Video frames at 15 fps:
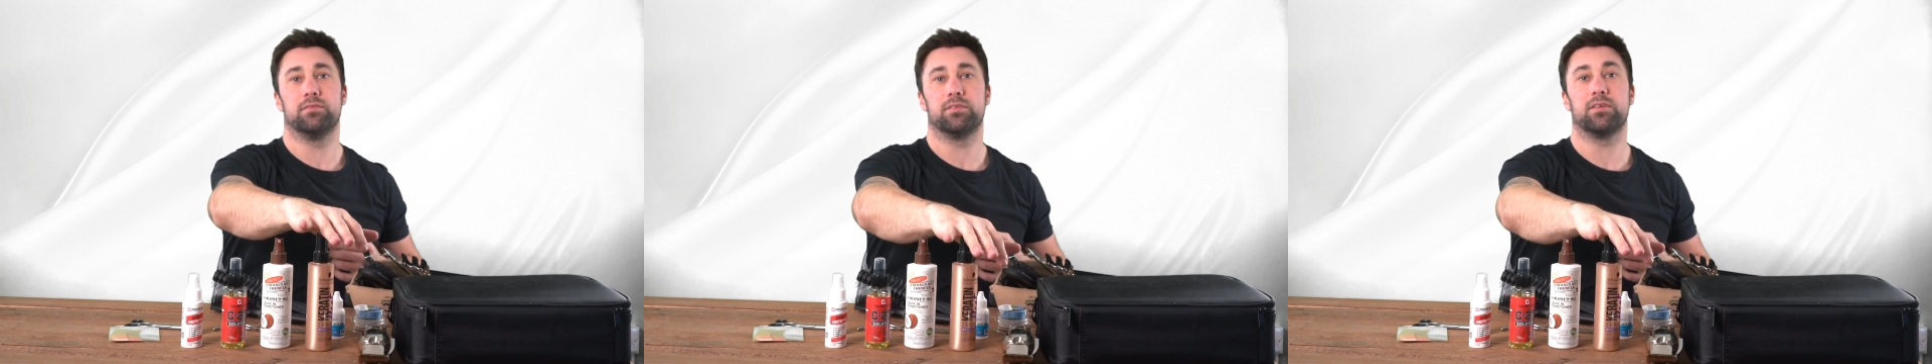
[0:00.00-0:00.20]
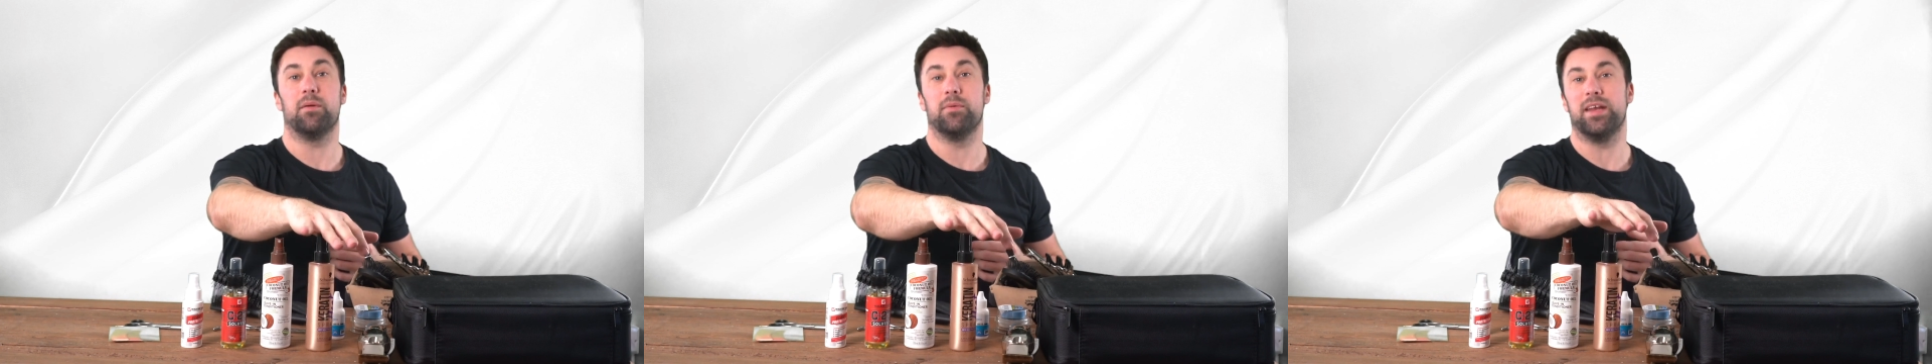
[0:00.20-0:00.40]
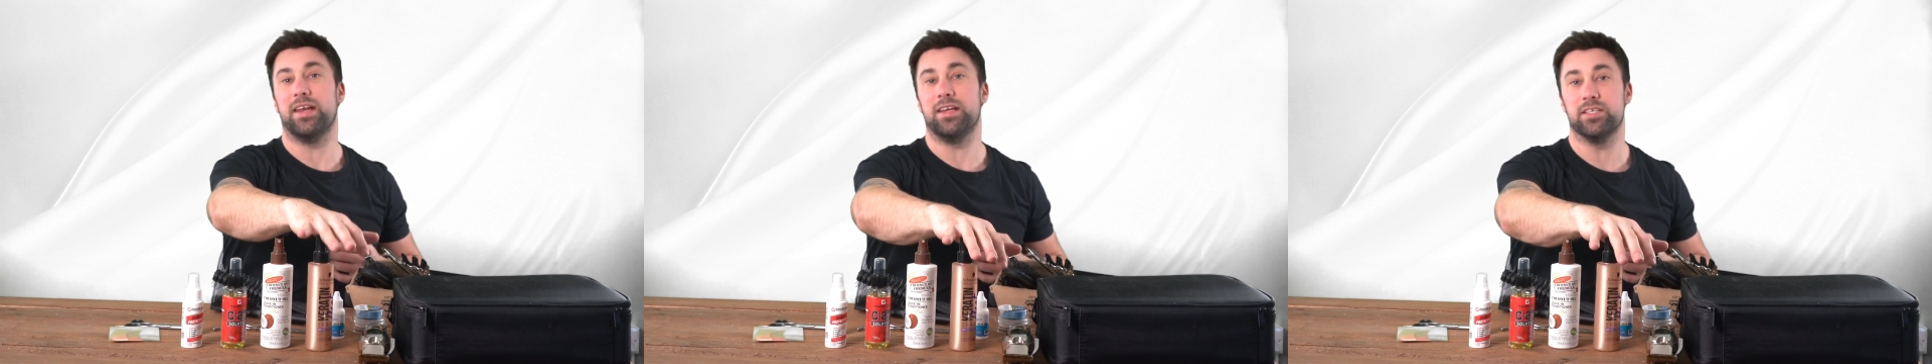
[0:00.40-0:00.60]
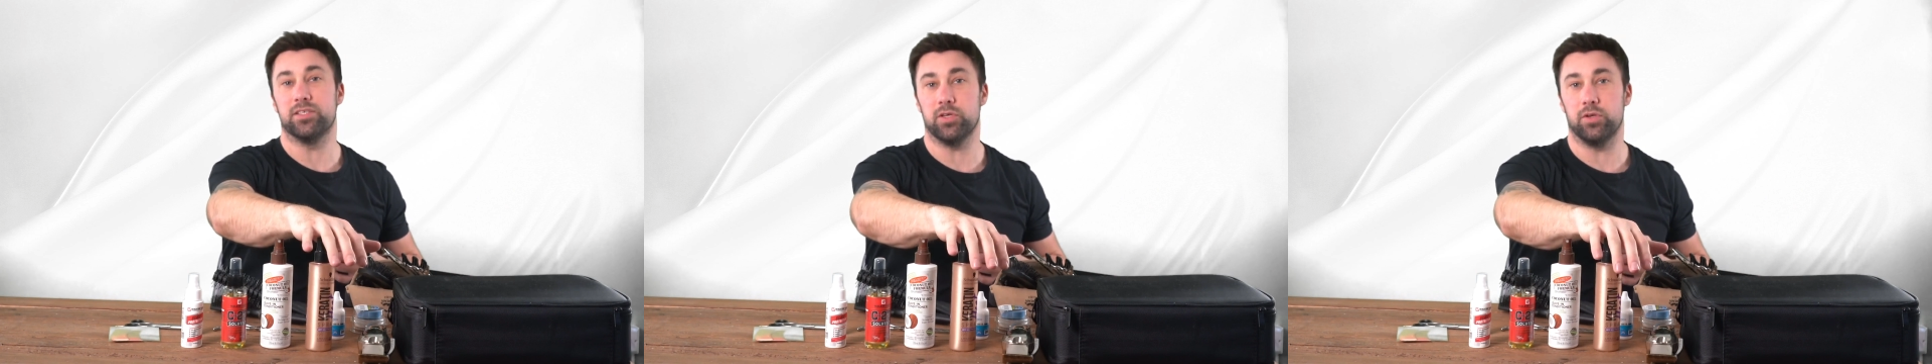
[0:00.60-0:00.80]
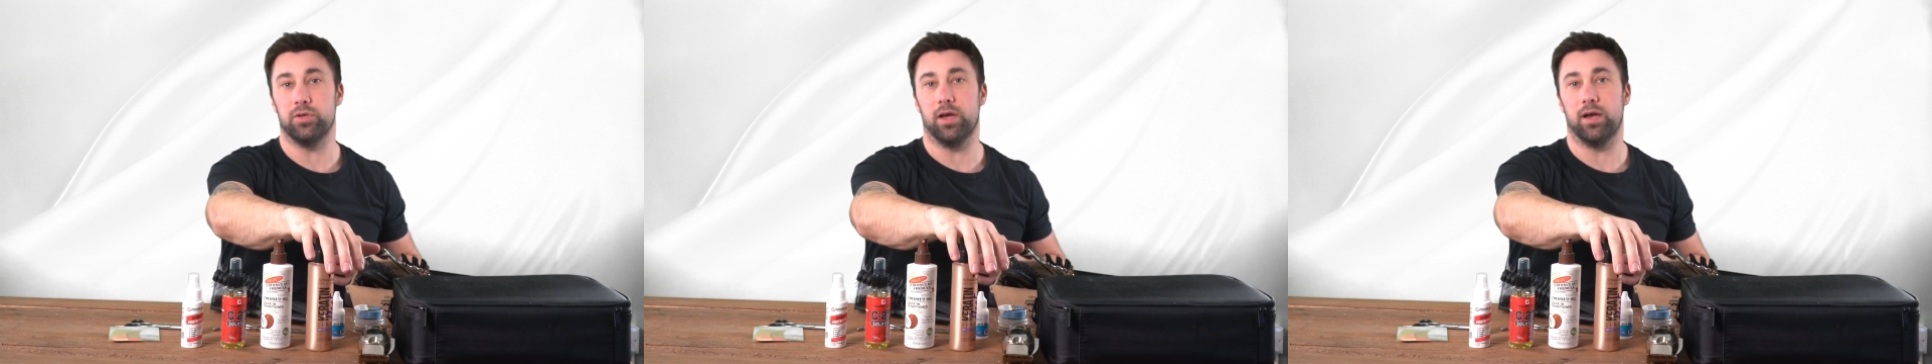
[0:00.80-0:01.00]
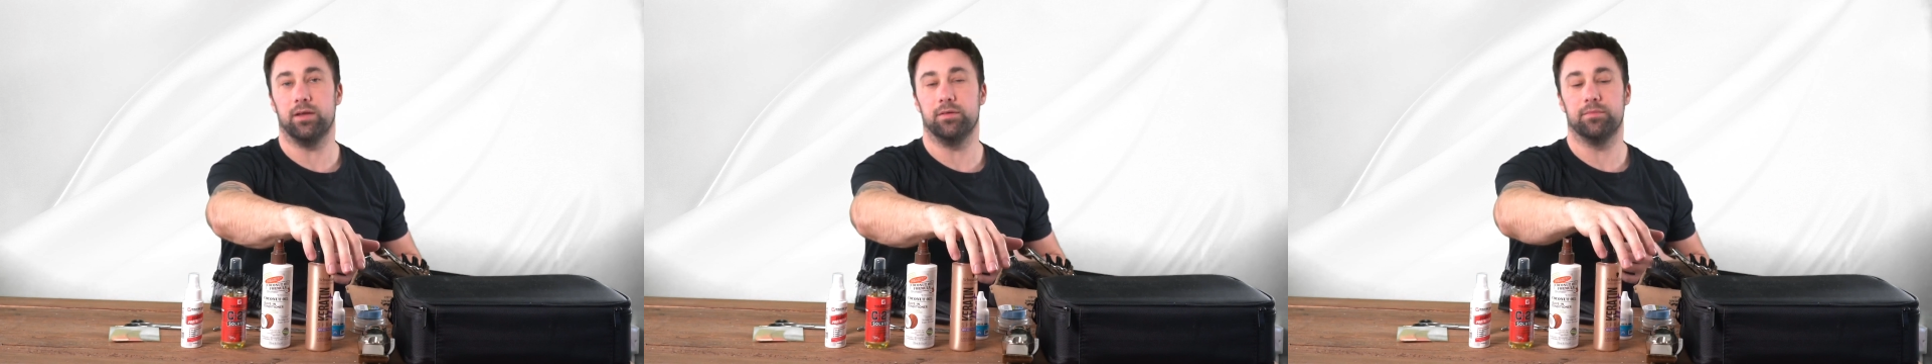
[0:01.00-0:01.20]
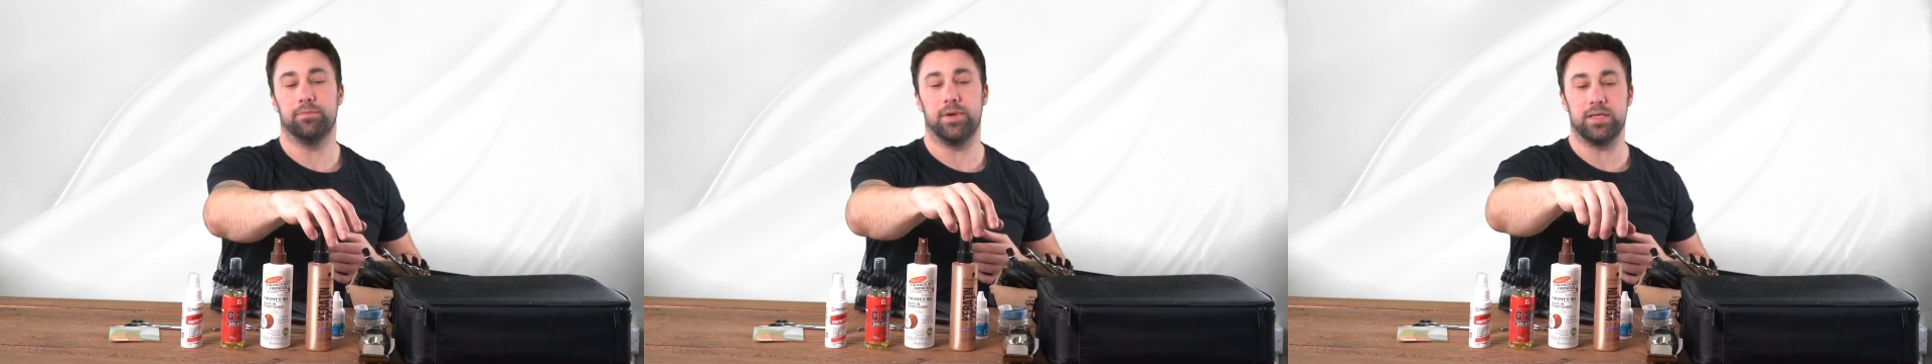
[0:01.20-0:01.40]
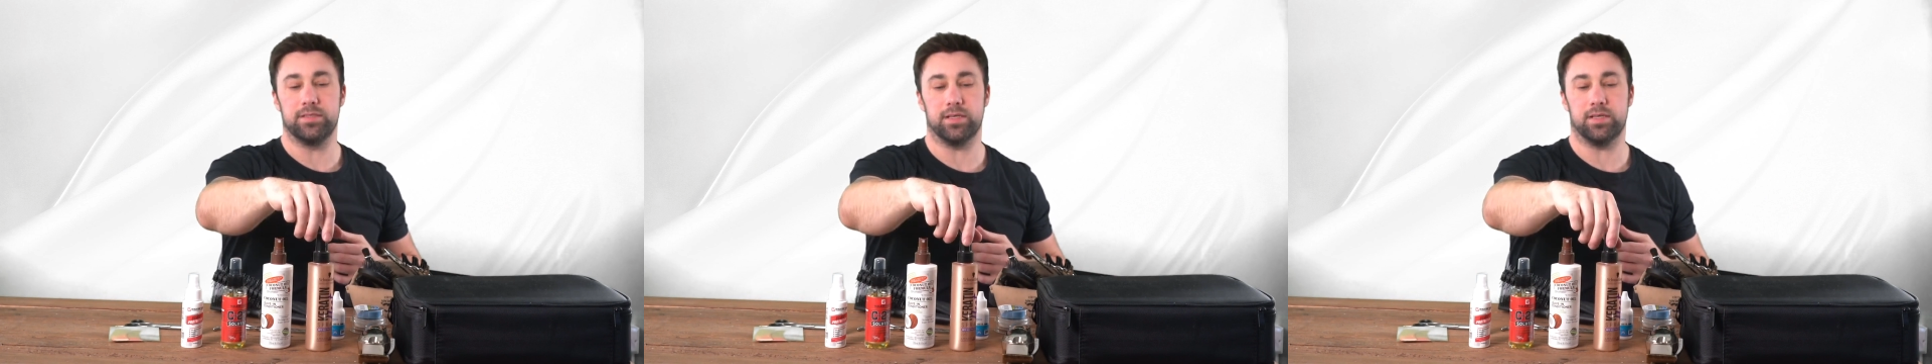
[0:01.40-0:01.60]
coming any sooner,
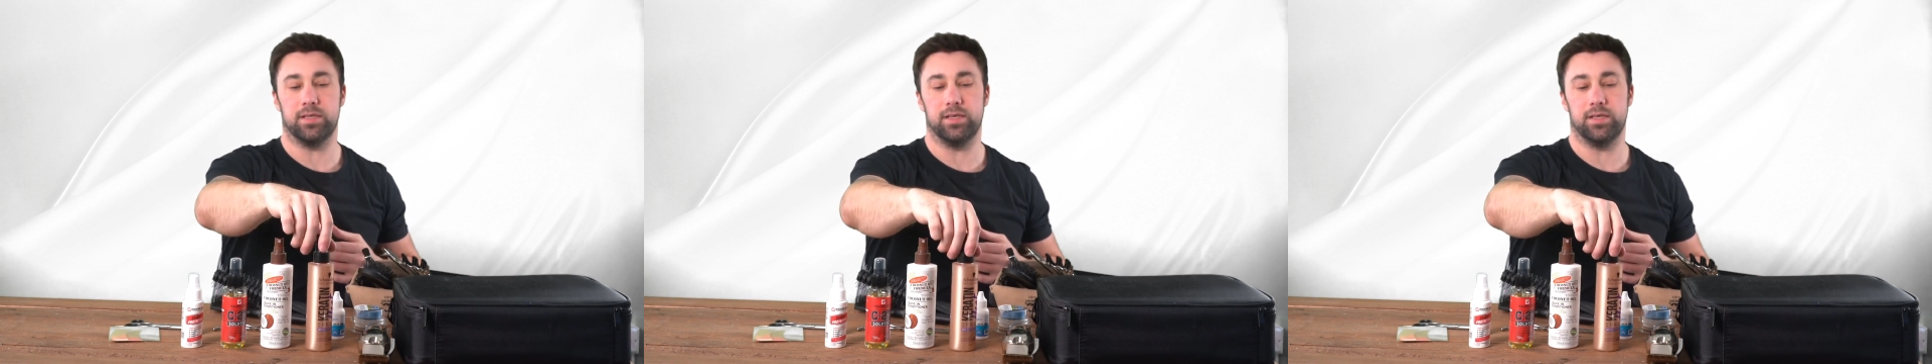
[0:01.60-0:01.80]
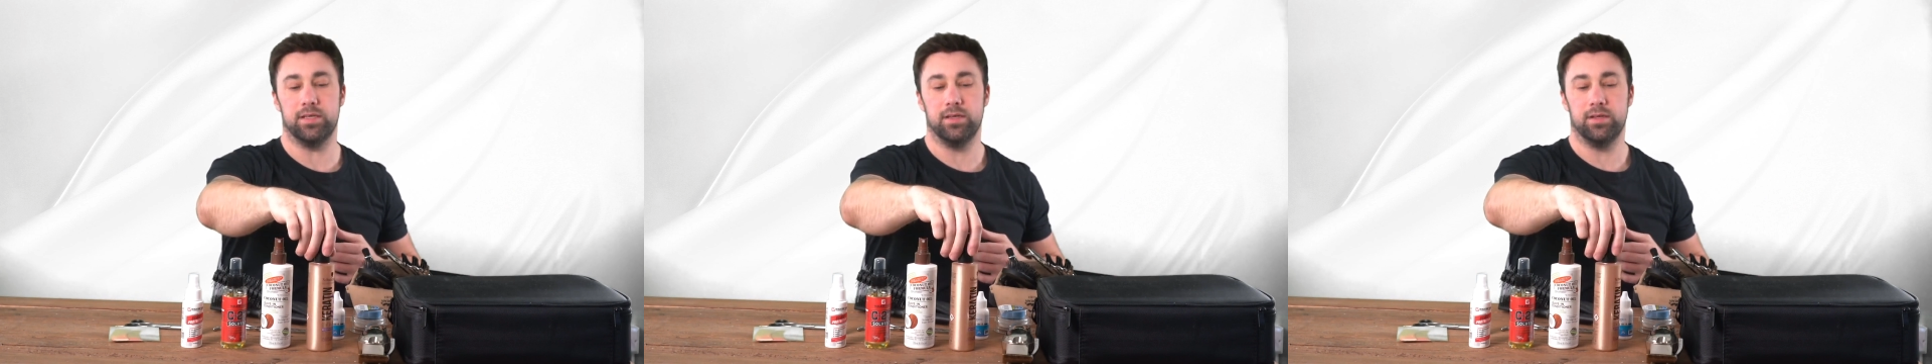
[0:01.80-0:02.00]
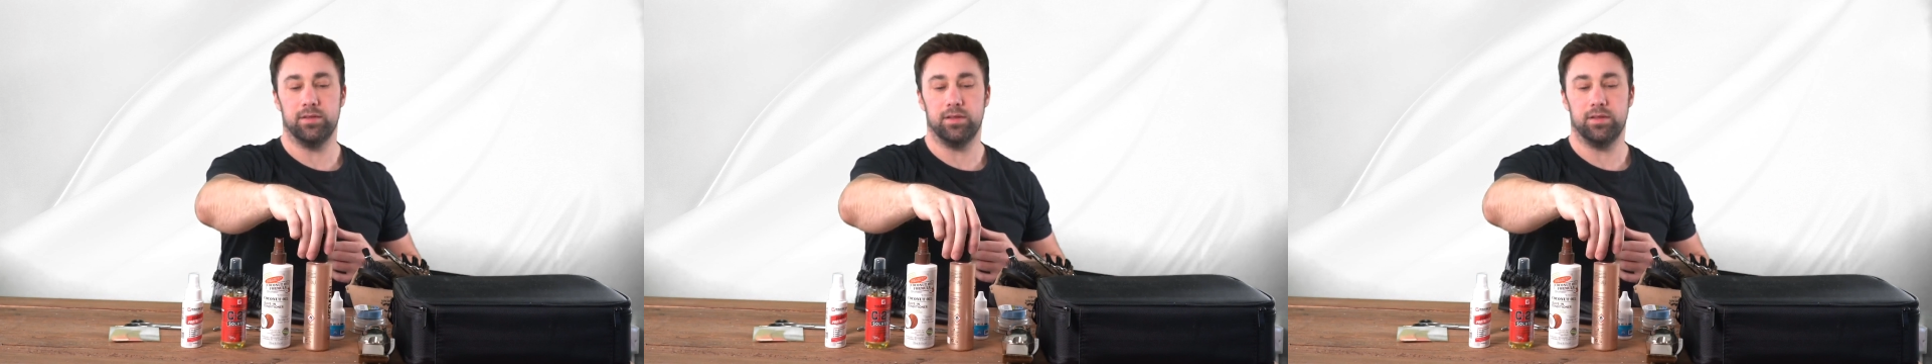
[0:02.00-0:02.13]
basically.